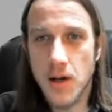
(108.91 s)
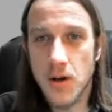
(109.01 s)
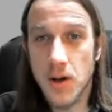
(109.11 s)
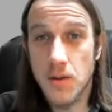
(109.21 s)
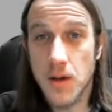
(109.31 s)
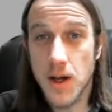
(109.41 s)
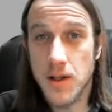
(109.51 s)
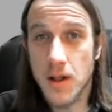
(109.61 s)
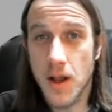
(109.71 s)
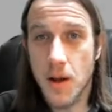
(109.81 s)
it'll give you guys
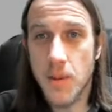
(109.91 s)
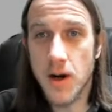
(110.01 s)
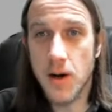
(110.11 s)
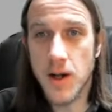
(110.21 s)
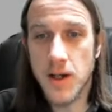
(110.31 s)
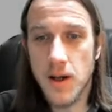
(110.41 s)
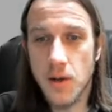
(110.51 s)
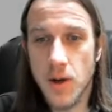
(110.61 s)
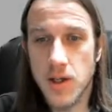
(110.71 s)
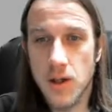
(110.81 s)
a lot better idea
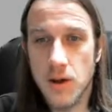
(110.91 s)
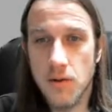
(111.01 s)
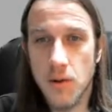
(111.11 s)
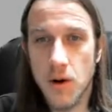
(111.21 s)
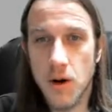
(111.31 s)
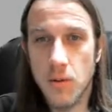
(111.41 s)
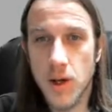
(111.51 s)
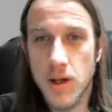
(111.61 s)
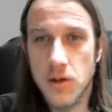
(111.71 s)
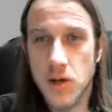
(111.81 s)
what to look for
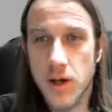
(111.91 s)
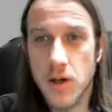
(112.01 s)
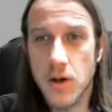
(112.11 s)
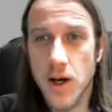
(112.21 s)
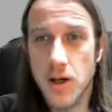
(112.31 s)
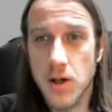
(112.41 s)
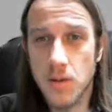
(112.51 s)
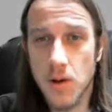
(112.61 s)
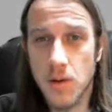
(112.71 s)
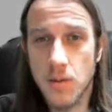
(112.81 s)
when trying to grade your
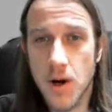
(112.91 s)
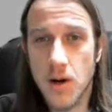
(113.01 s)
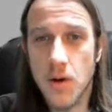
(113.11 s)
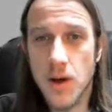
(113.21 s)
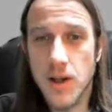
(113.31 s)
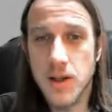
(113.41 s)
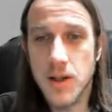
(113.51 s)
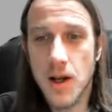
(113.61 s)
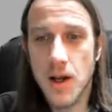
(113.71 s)
raw coins.